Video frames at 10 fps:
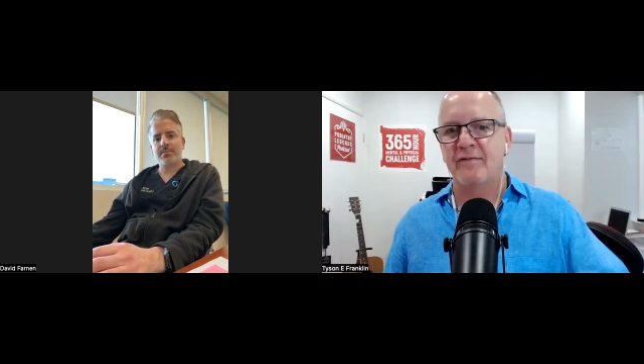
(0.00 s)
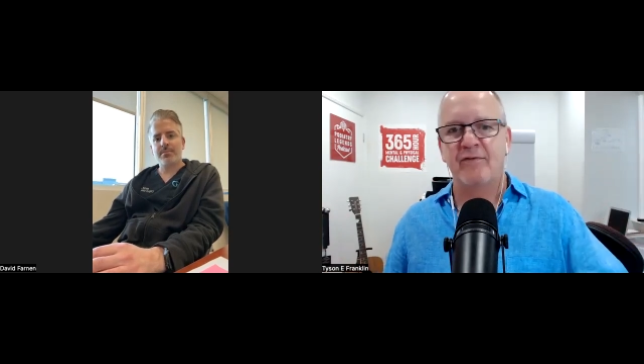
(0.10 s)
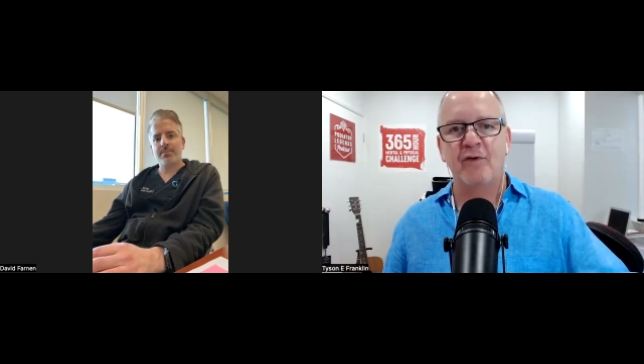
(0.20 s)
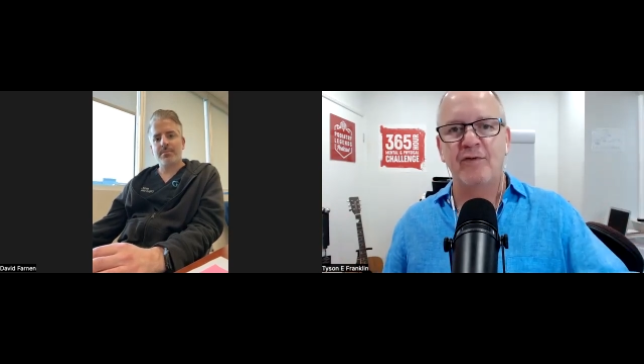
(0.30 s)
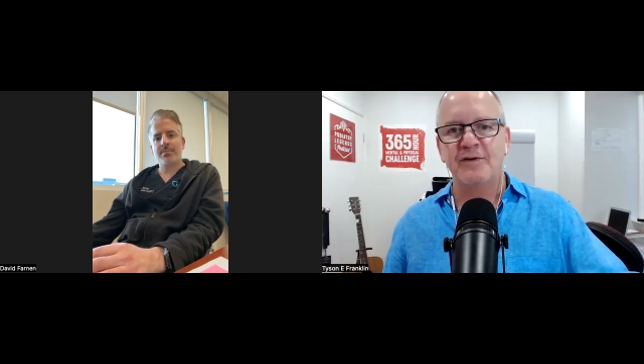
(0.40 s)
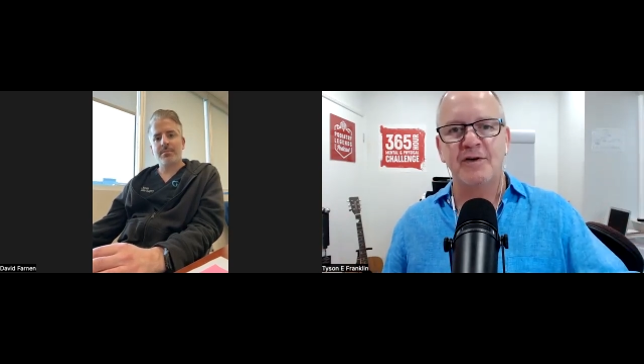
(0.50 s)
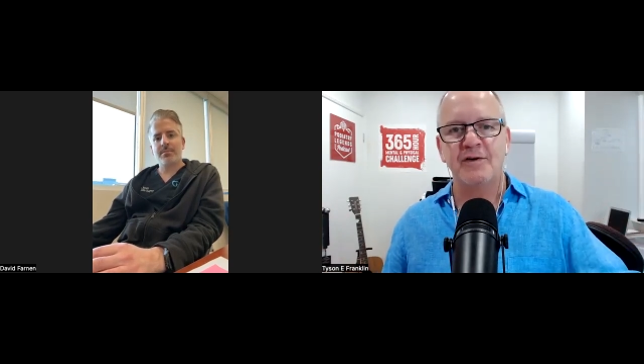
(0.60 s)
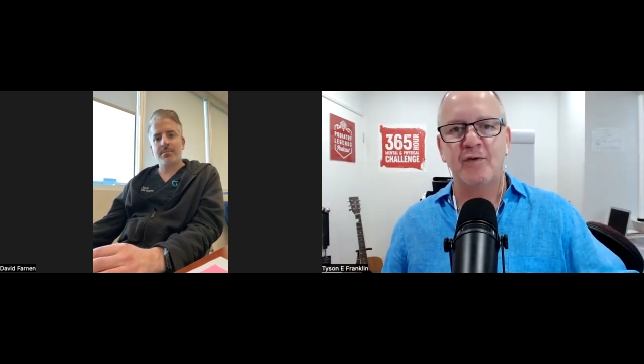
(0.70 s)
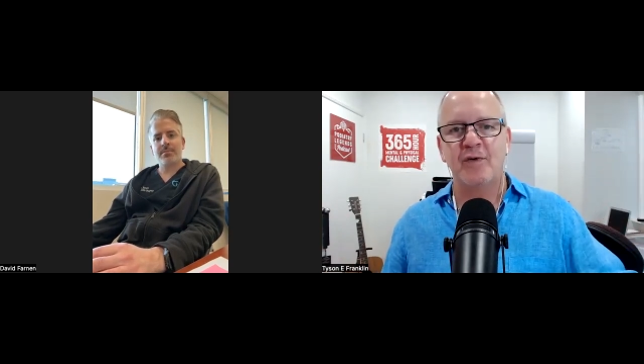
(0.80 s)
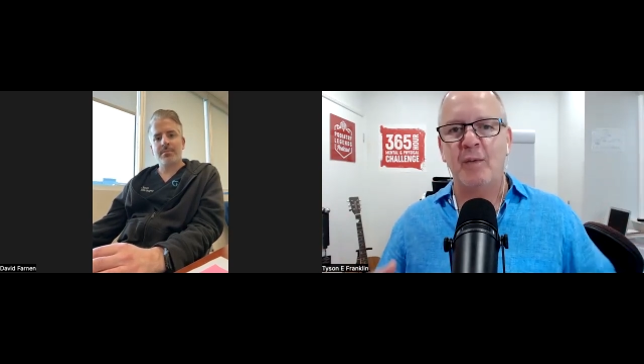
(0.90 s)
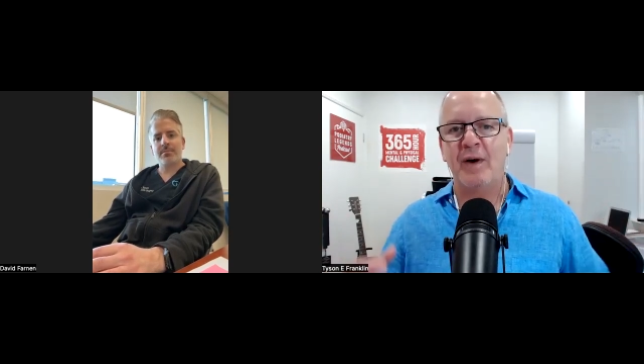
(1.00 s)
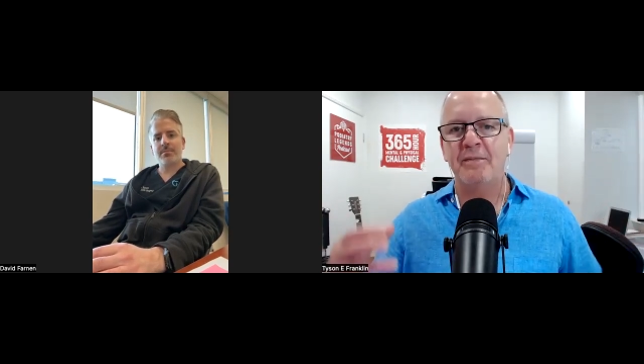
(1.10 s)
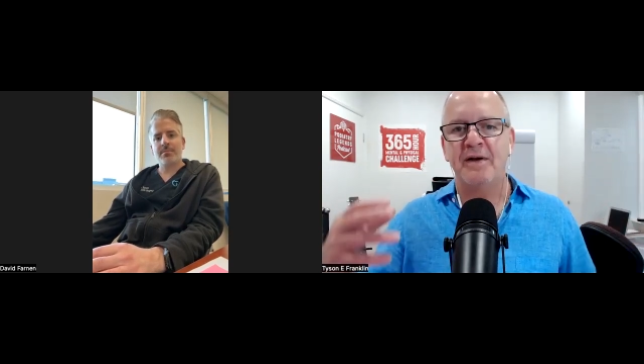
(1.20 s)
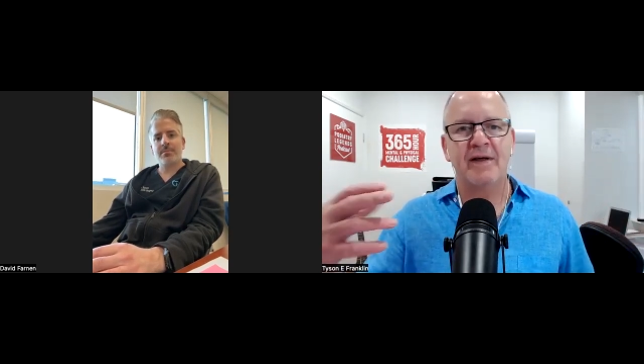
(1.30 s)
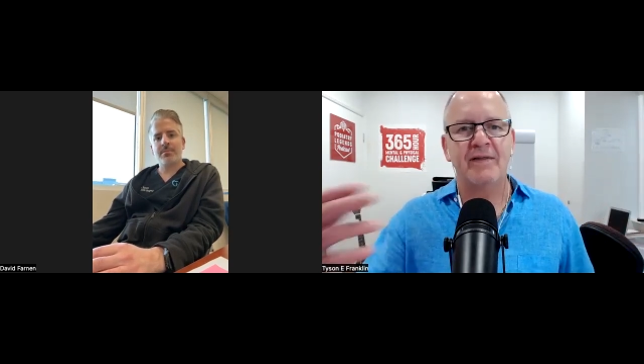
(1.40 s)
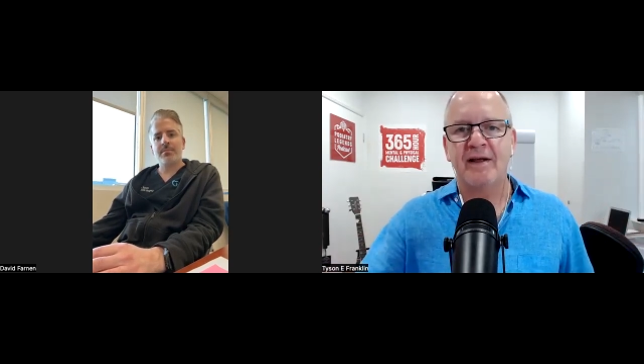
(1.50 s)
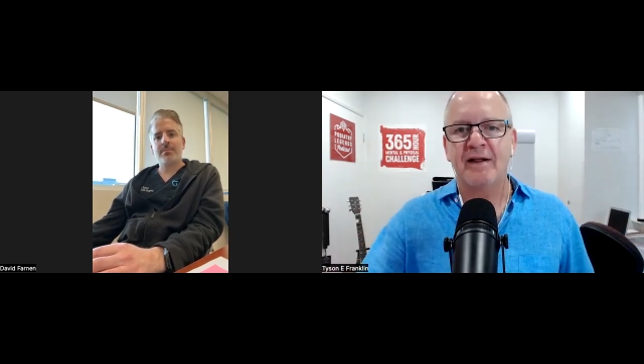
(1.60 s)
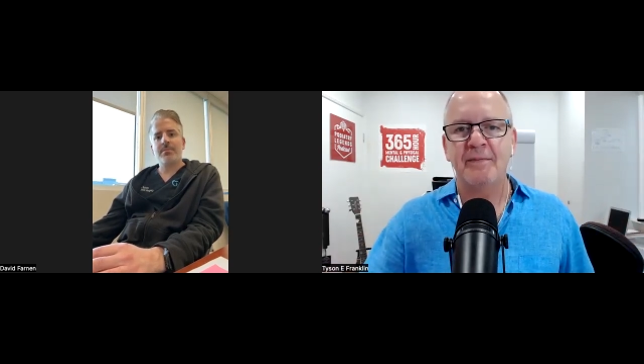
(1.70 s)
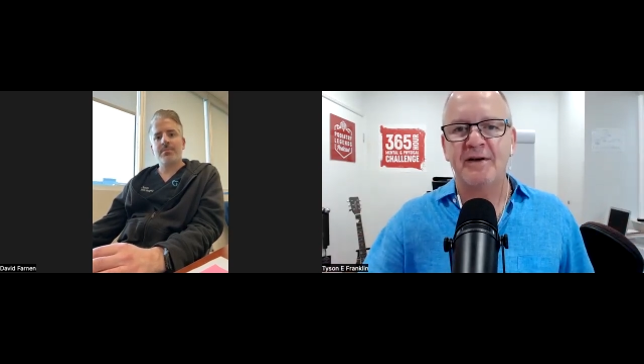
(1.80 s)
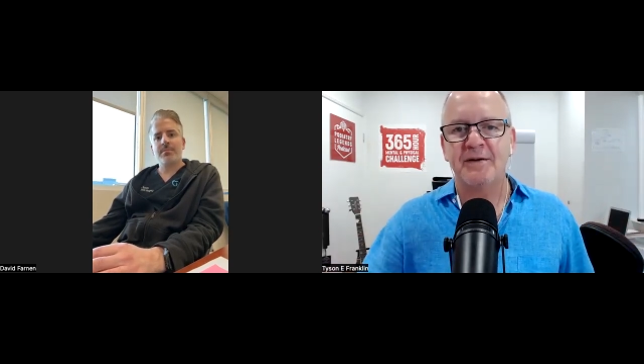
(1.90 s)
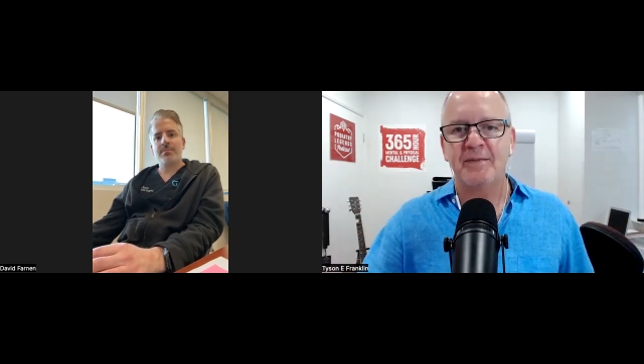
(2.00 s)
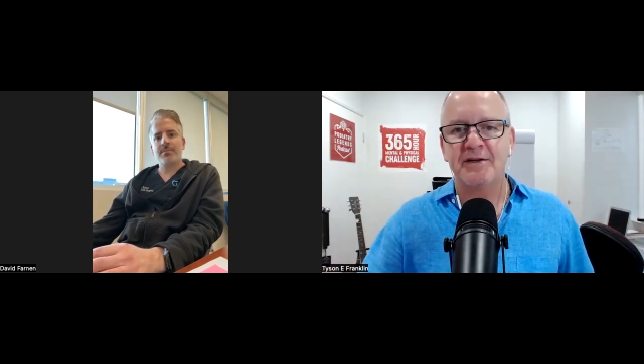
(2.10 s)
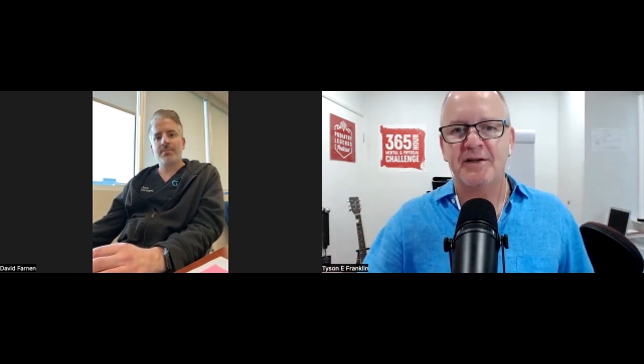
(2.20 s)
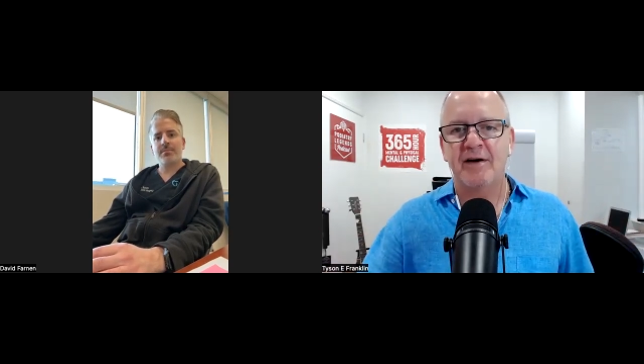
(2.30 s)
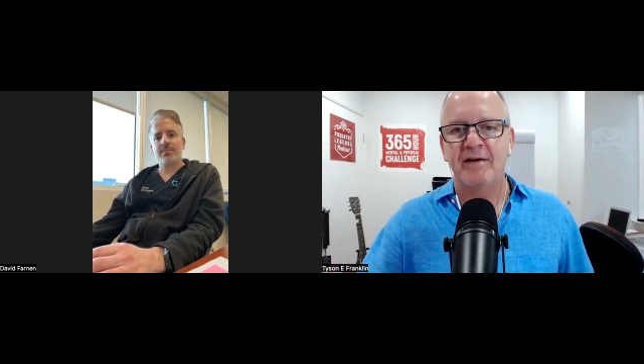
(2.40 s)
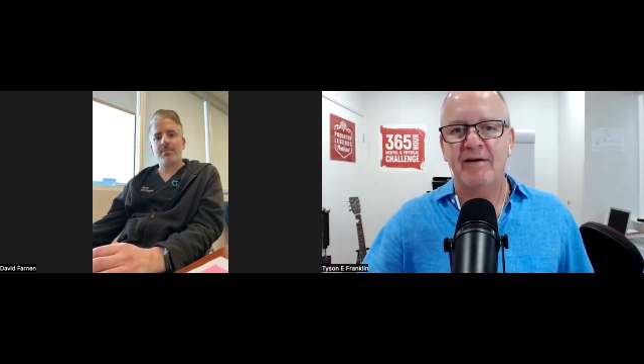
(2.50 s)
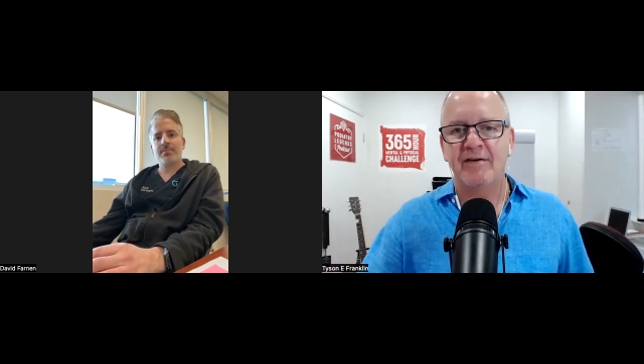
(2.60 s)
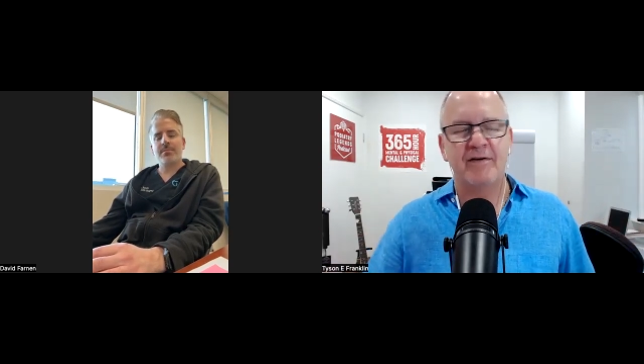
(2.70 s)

4-foot surgery in 1 minute and then clipping somebody's toenails.